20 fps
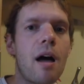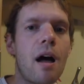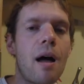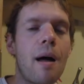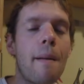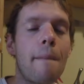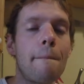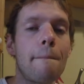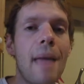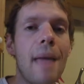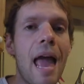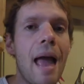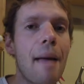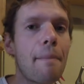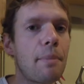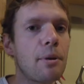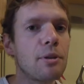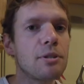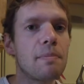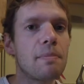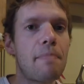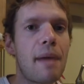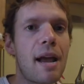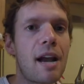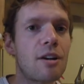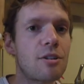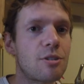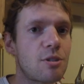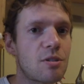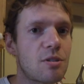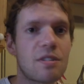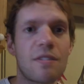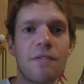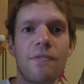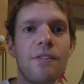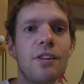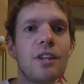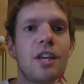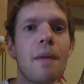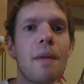Um, apples and pears, those will
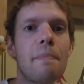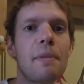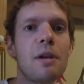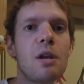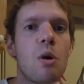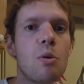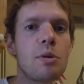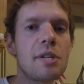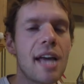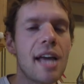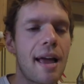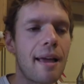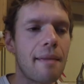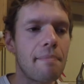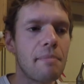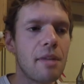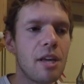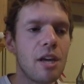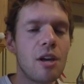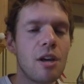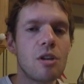fill you up in no time.